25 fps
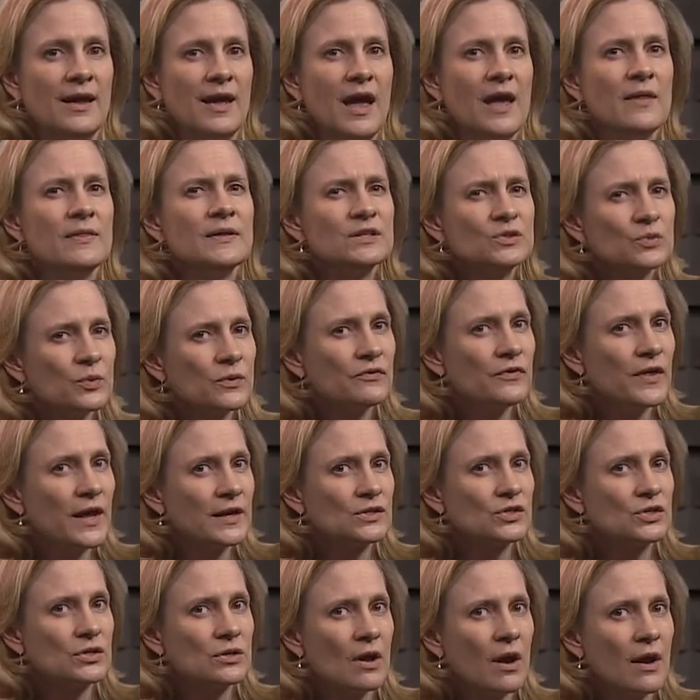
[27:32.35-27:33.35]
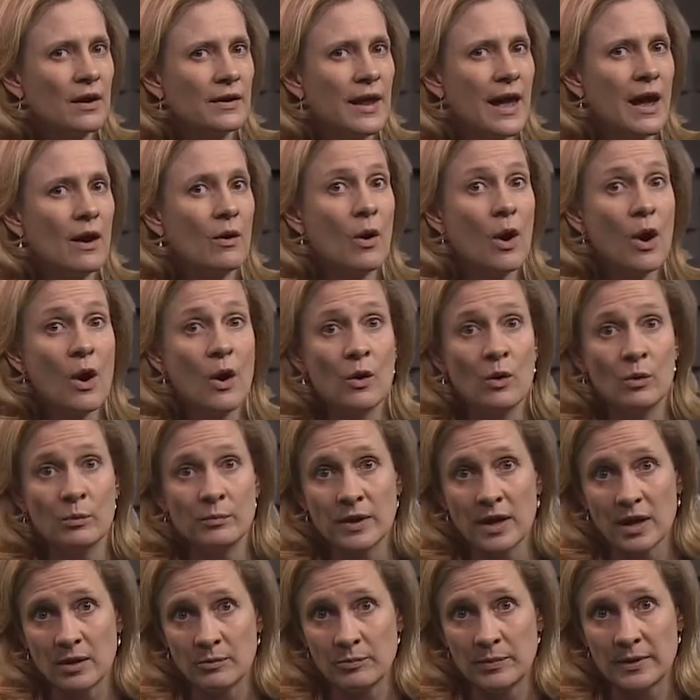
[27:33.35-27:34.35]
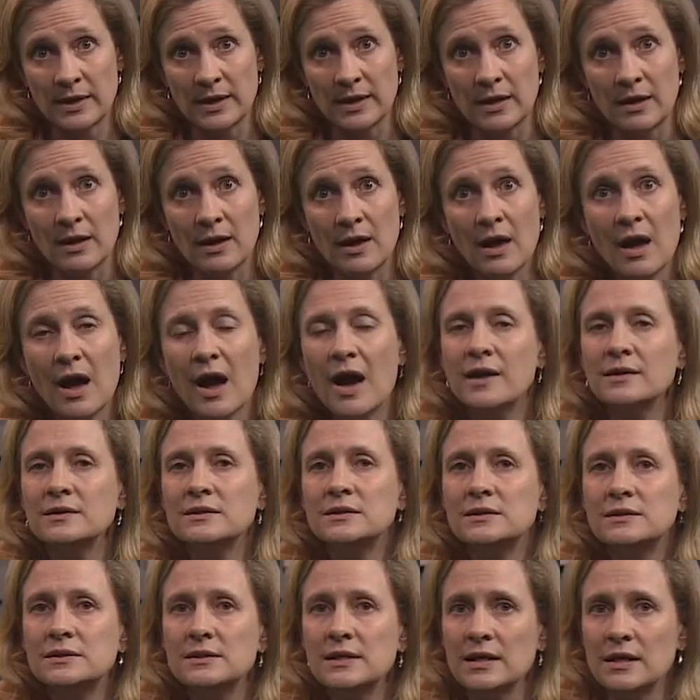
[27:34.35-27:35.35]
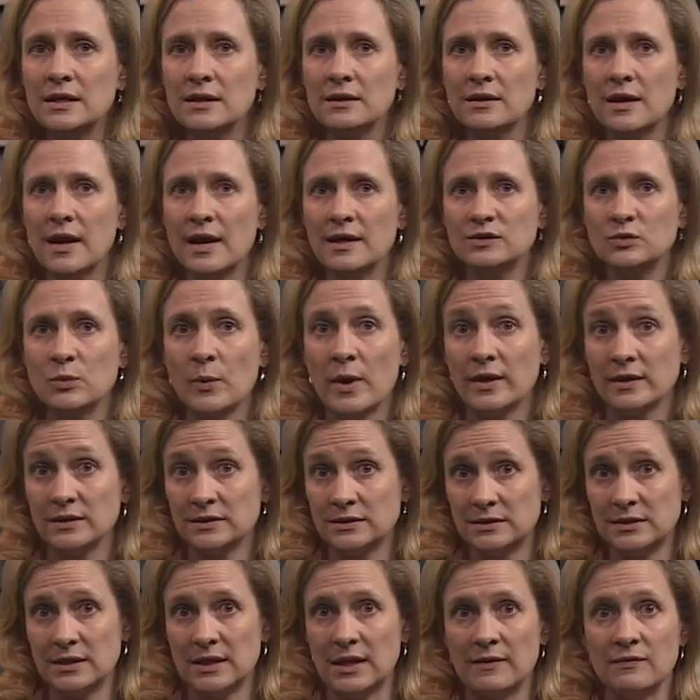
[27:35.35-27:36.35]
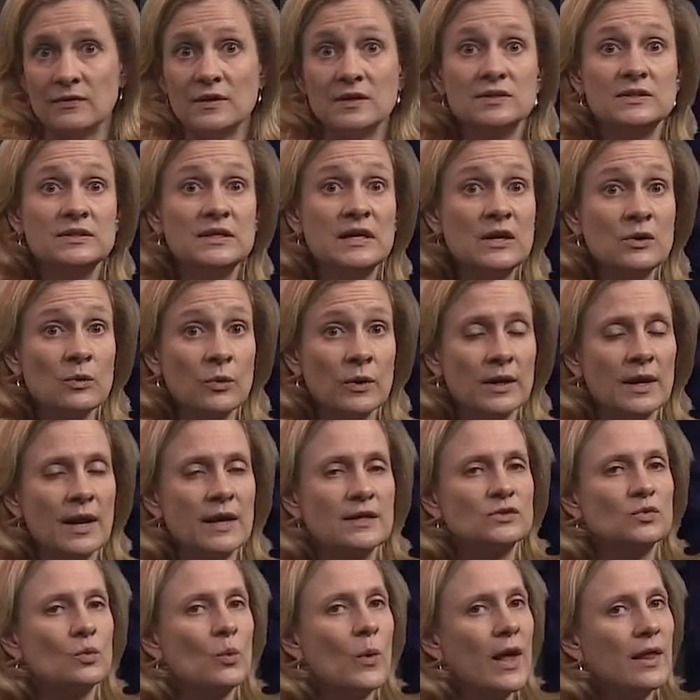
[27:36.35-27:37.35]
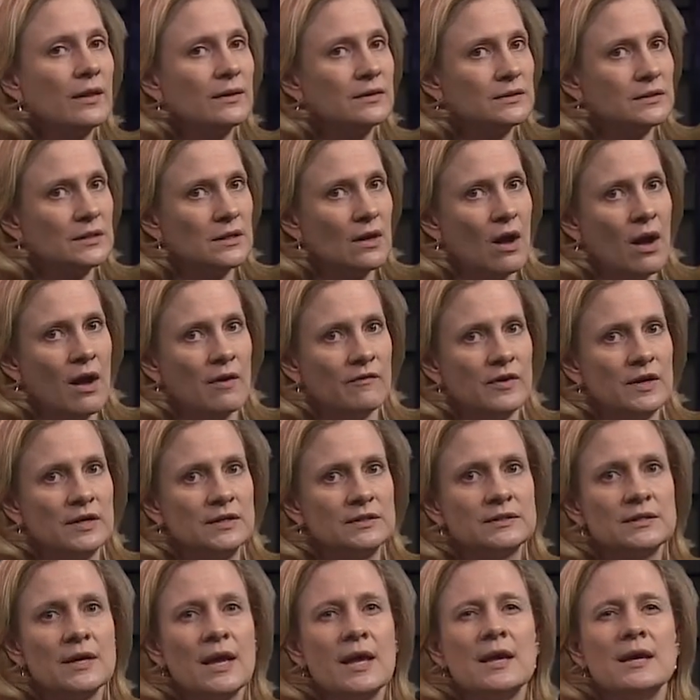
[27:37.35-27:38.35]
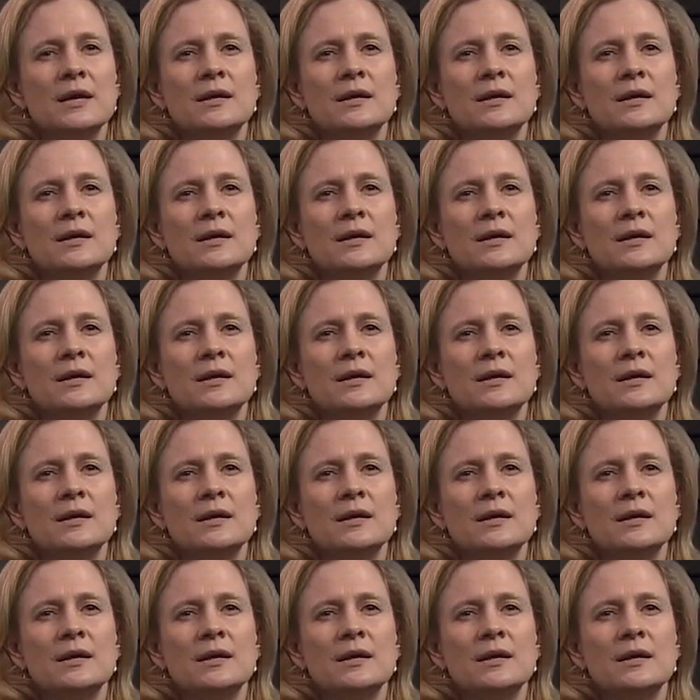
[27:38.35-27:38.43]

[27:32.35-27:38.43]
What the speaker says: And this reflection on how home can be unseen as well as seen, the secret as well as the obvious,